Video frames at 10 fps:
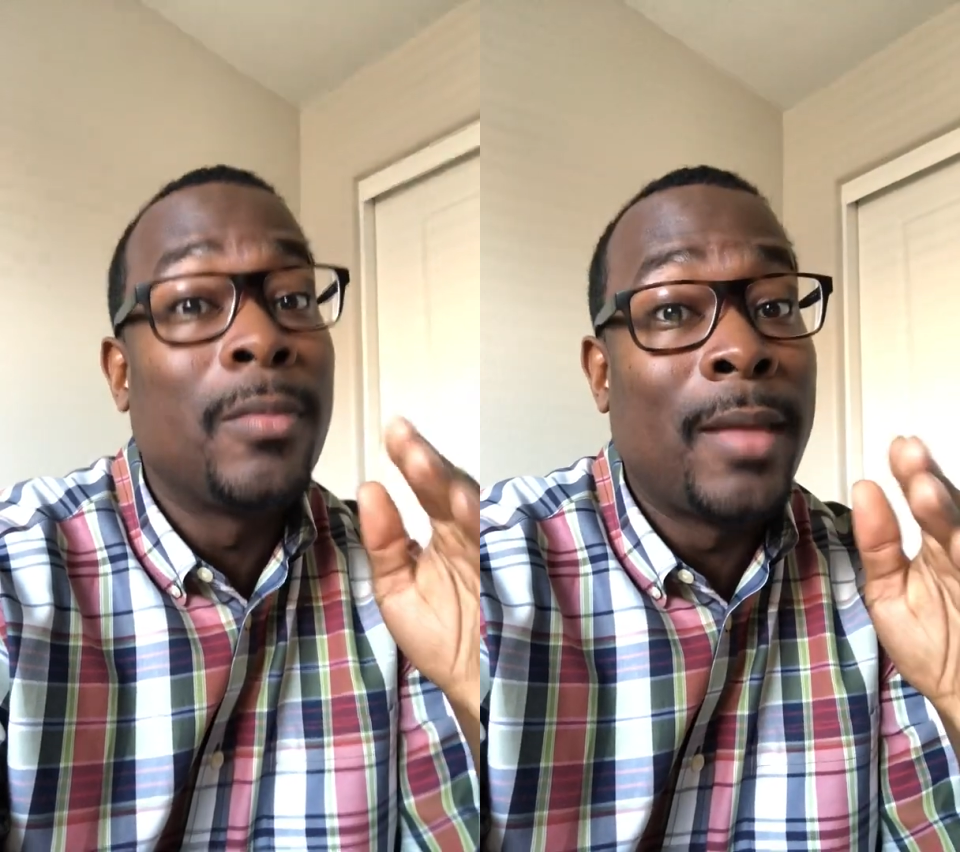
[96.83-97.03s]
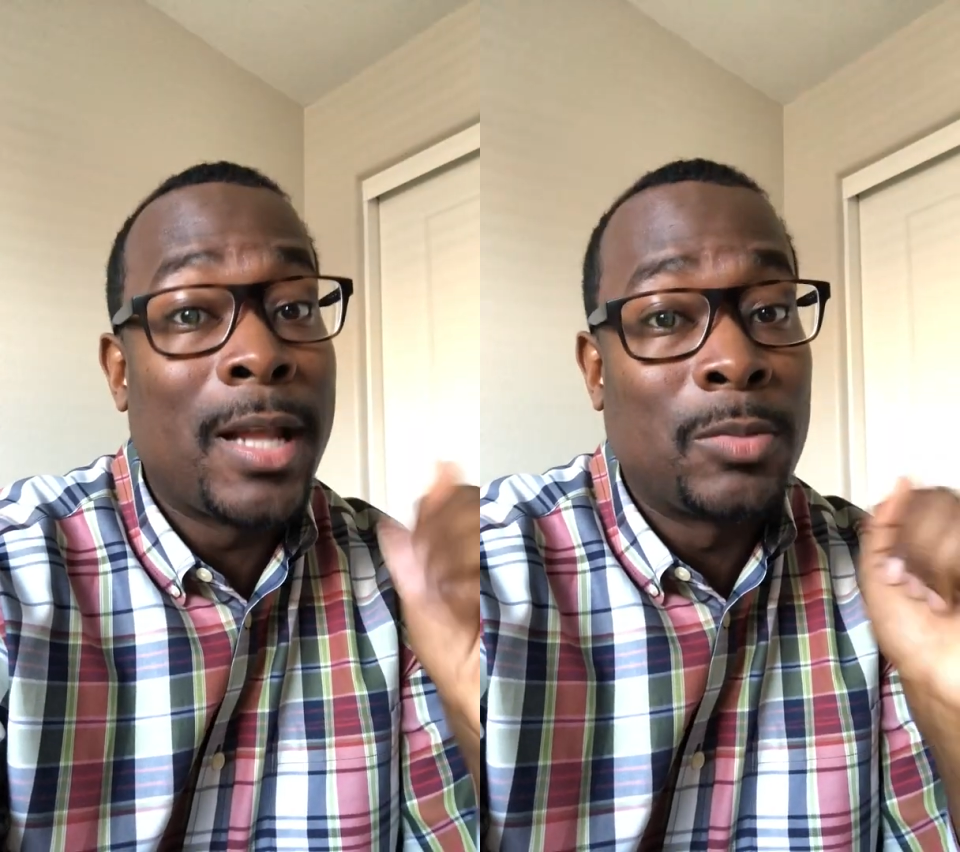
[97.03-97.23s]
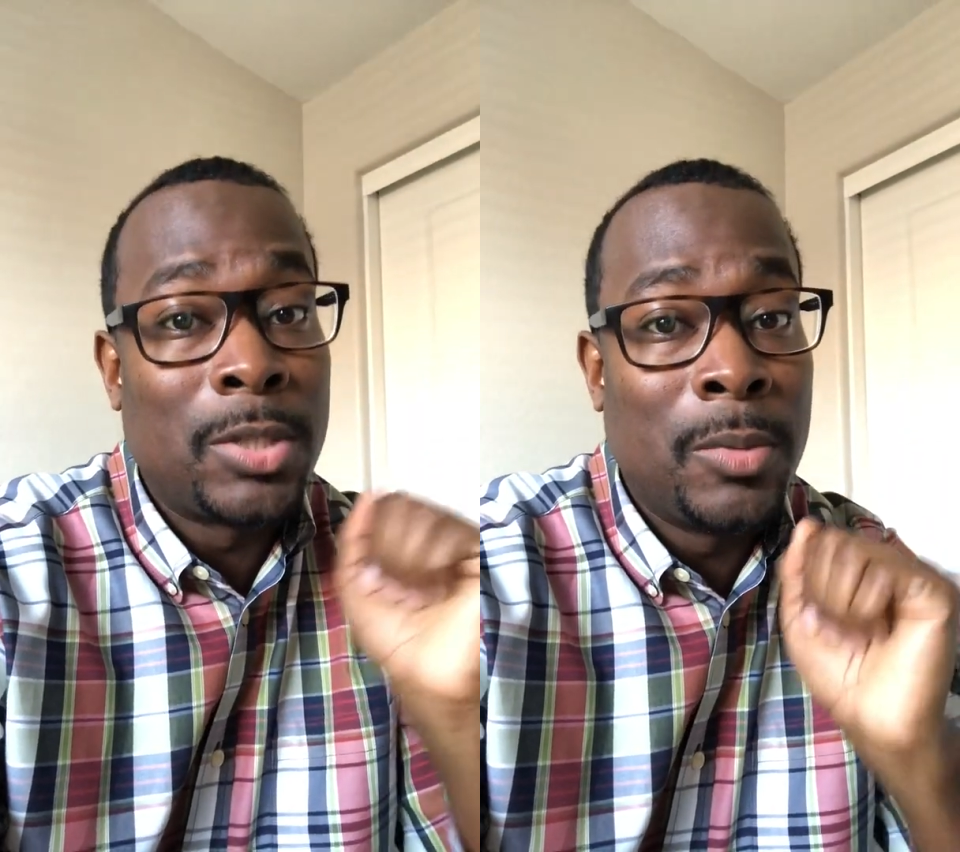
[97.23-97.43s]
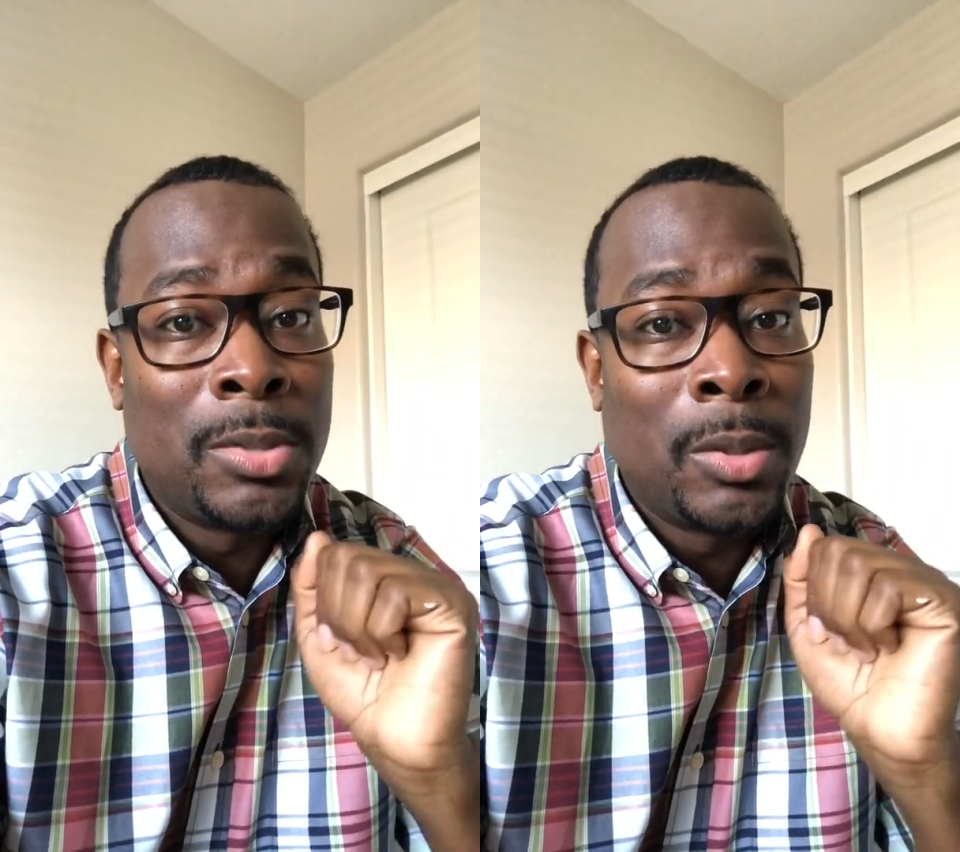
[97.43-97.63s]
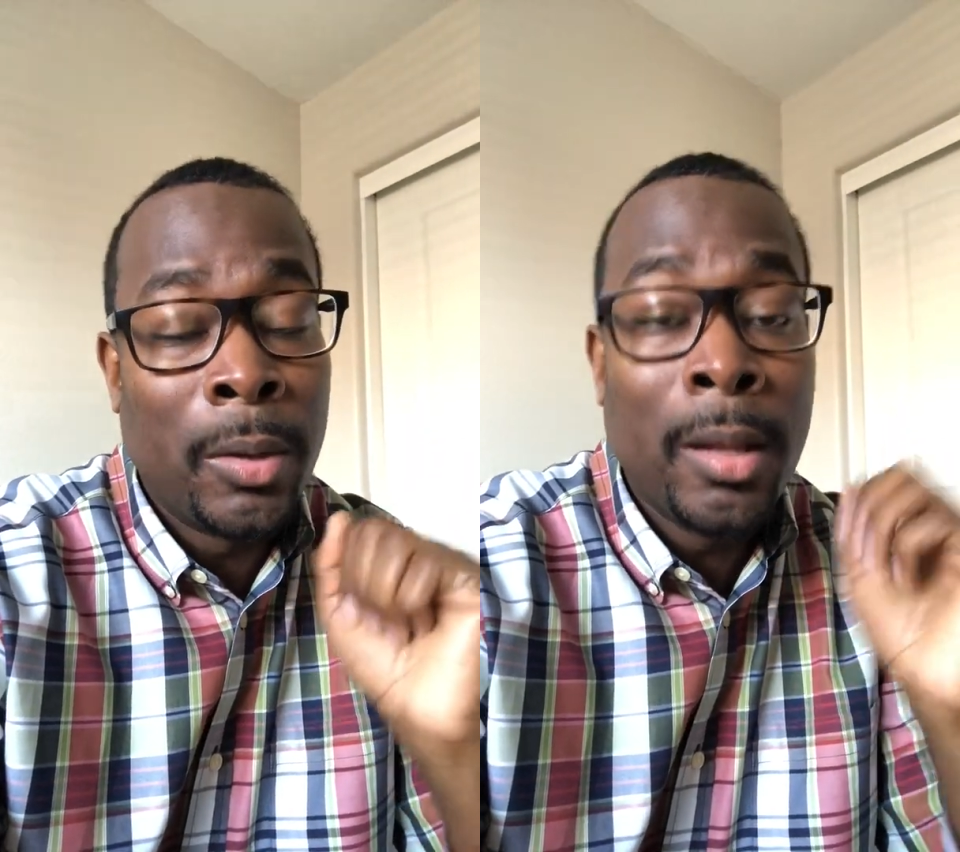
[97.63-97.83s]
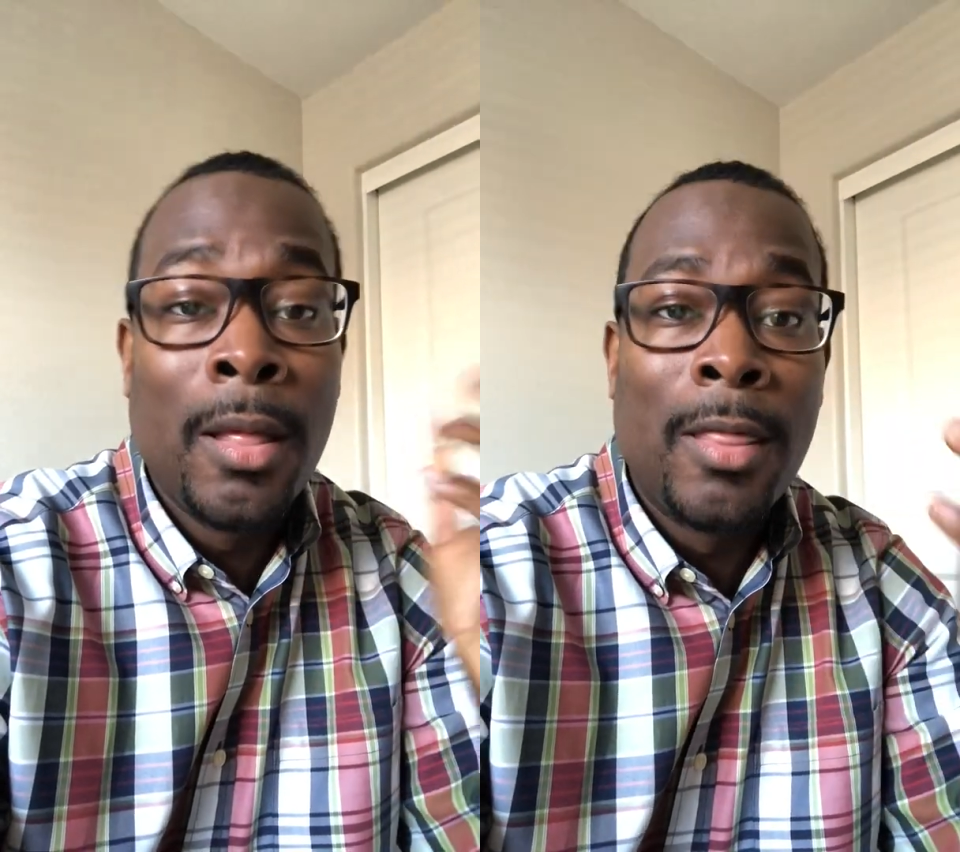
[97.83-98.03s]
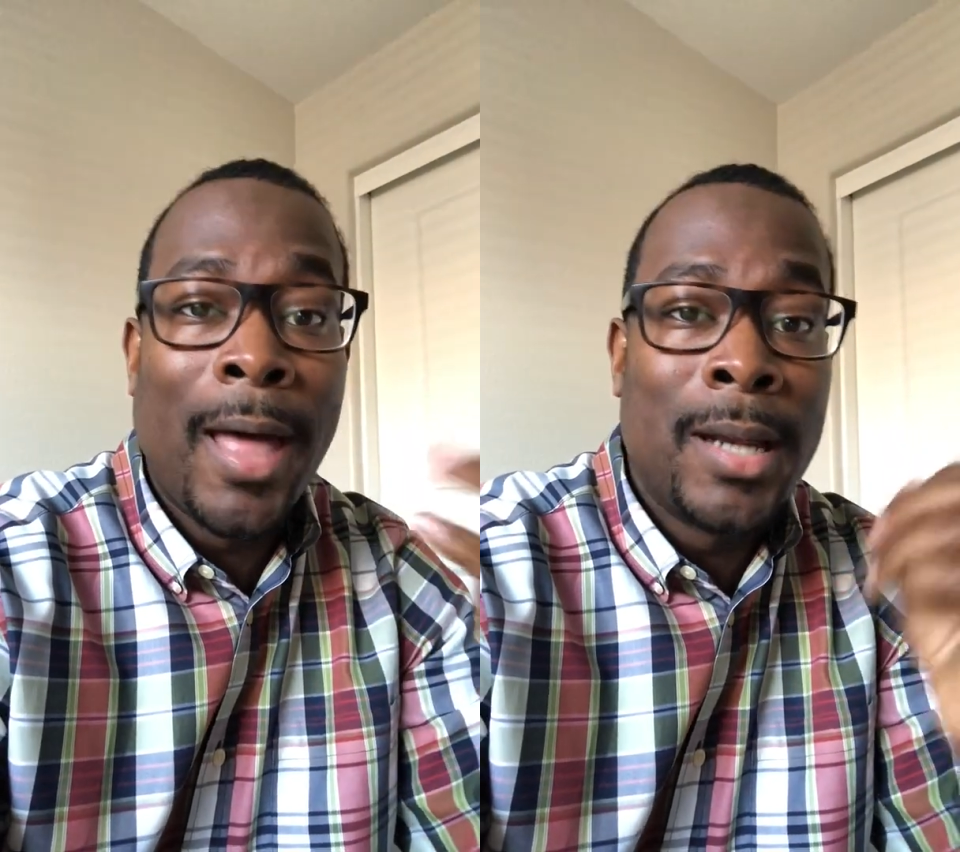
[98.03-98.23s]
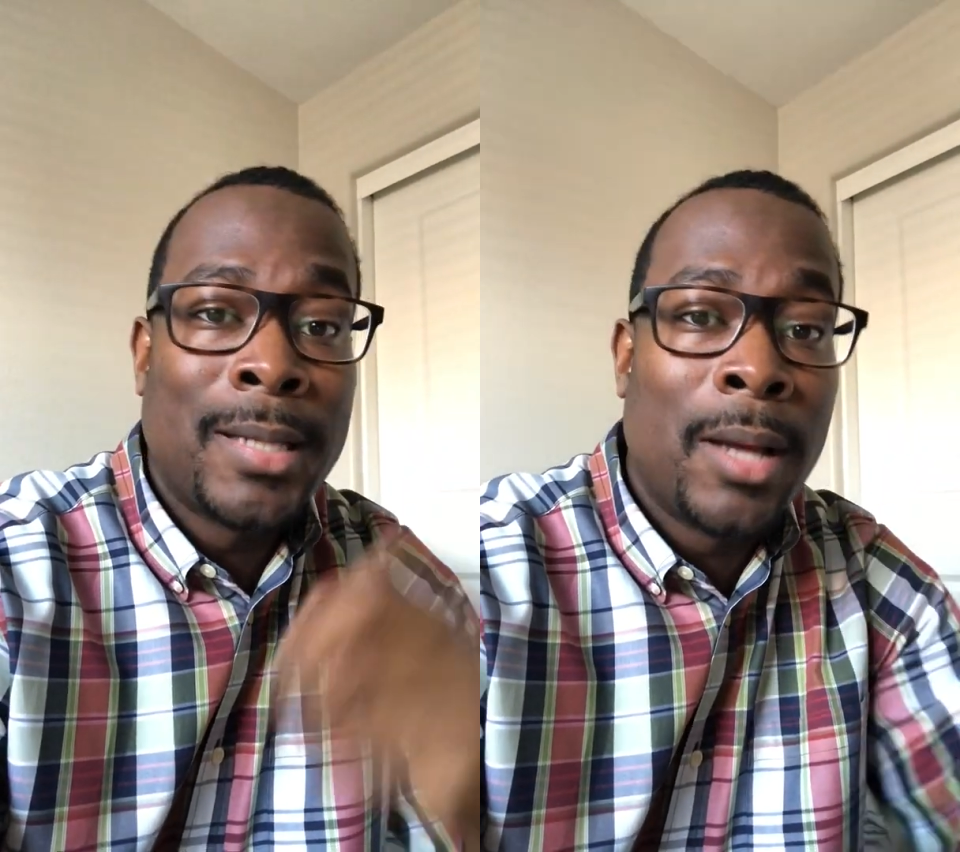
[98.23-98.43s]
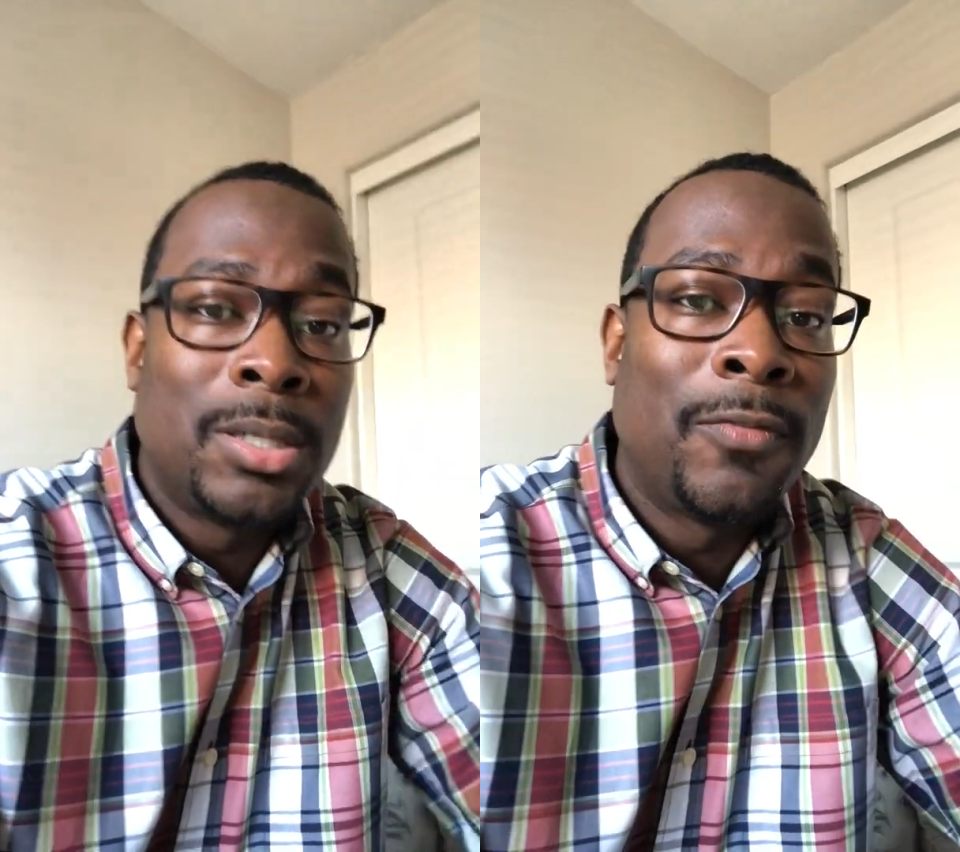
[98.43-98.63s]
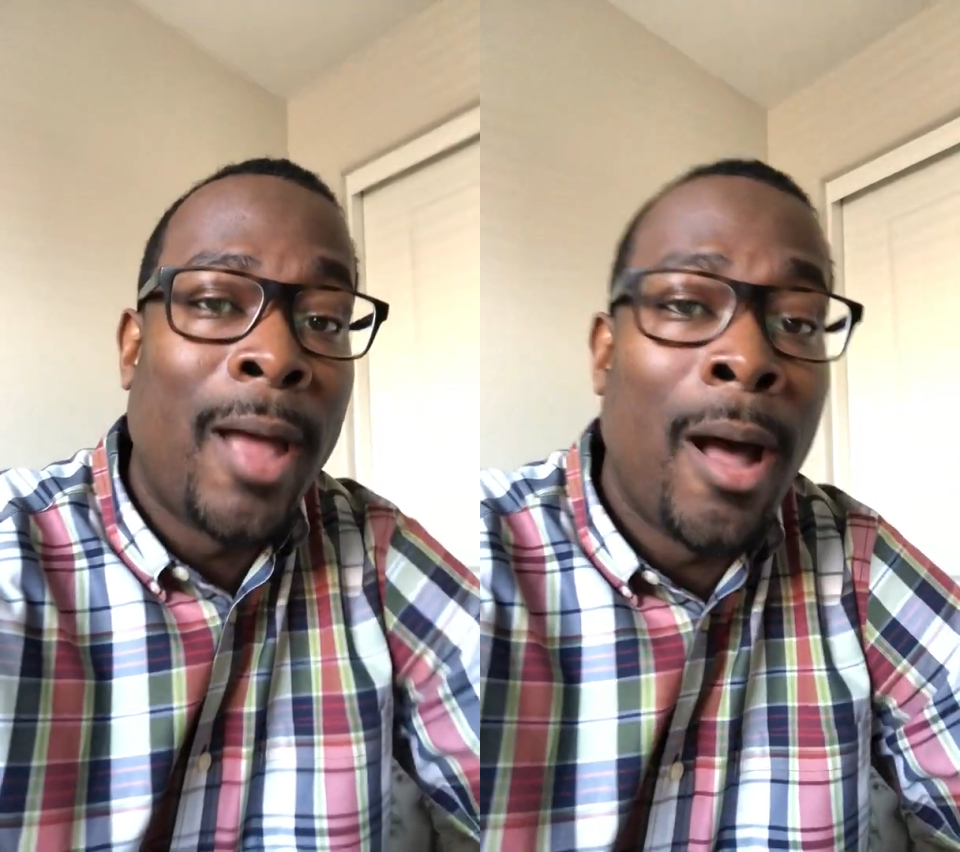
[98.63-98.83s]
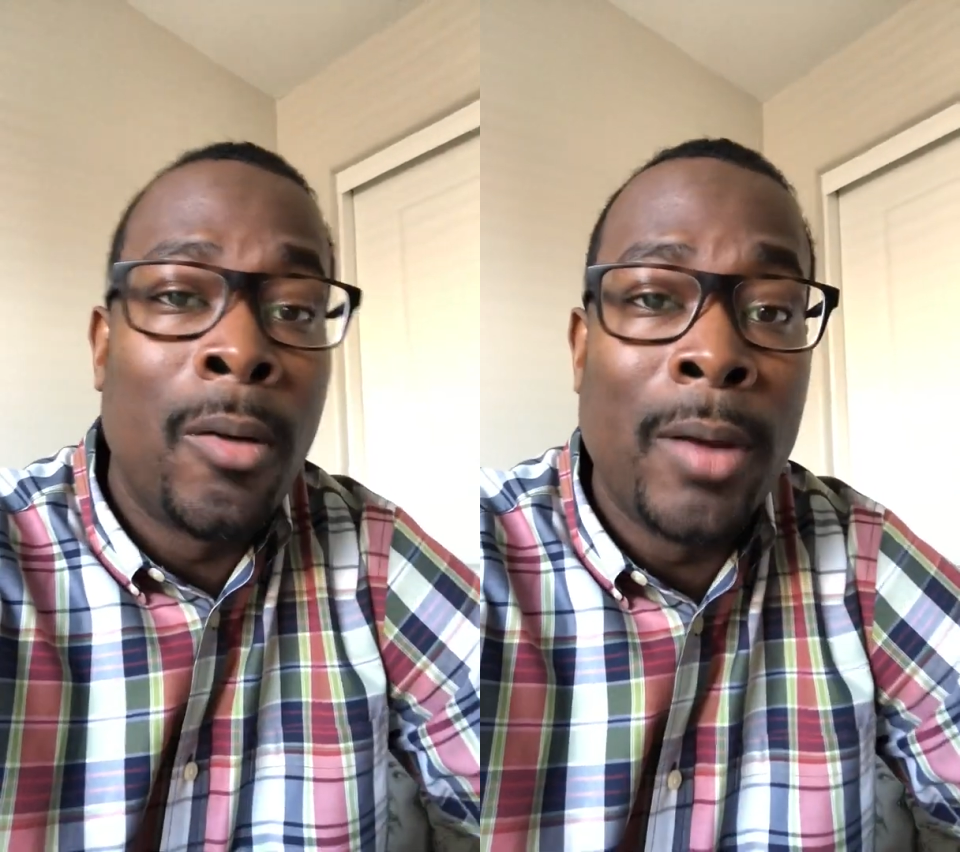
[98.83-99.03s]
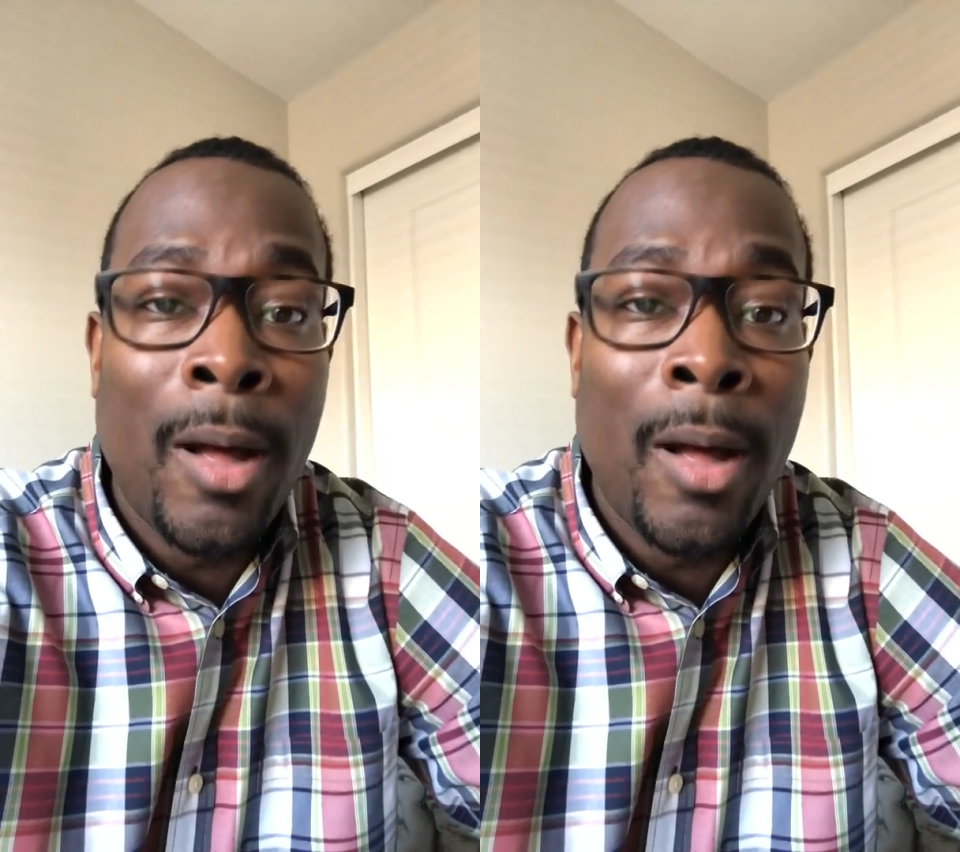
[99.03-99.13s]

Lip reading: That's what she was doing. That is how she found